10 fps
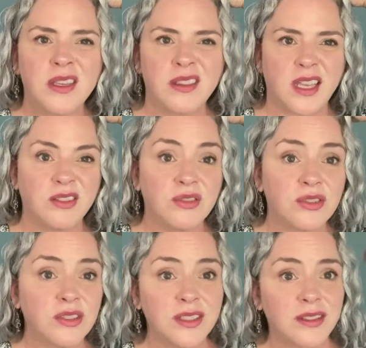That
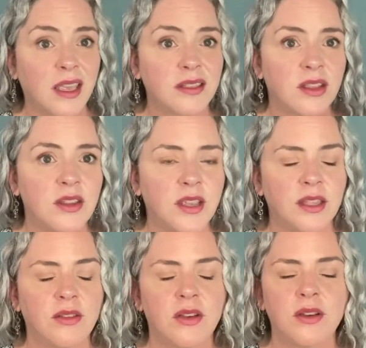usually stays all night
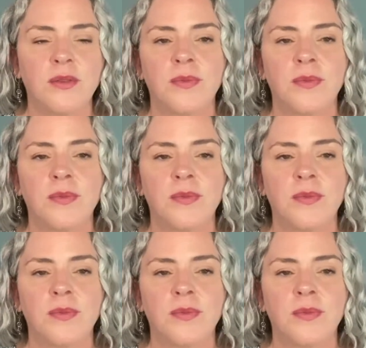long.